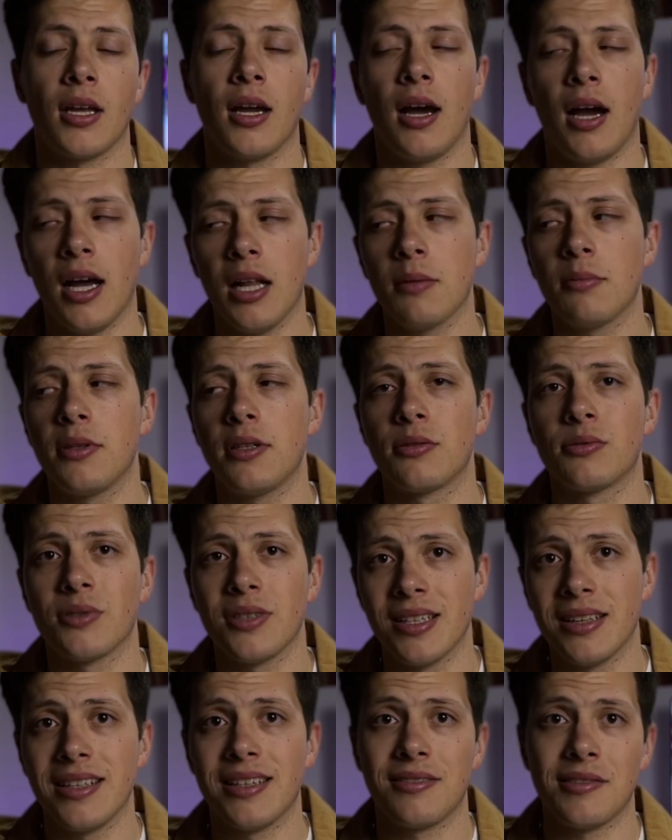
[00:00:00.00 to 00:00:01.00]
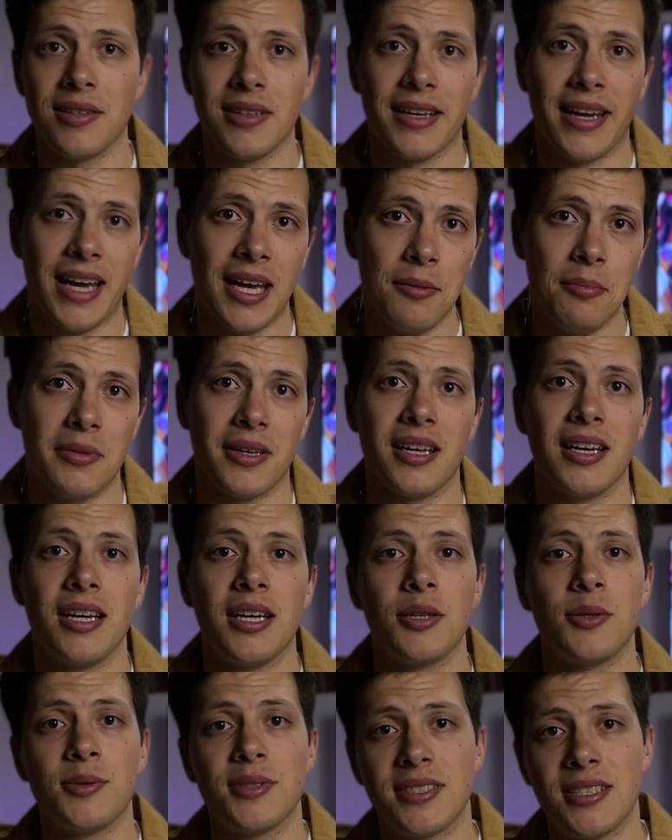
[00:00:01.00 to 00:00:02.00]
I'll be really really happy
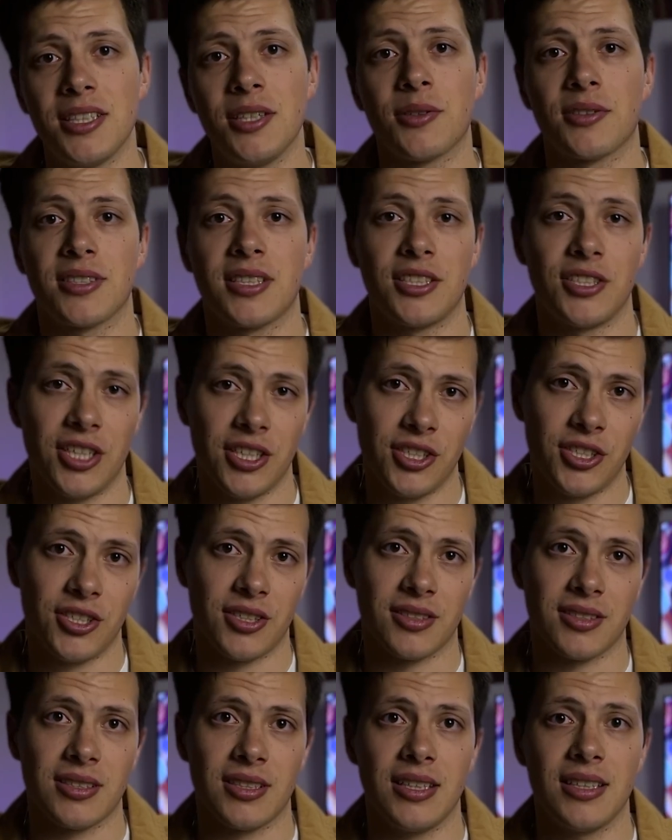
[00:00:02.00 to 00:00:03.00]
to see your suggestions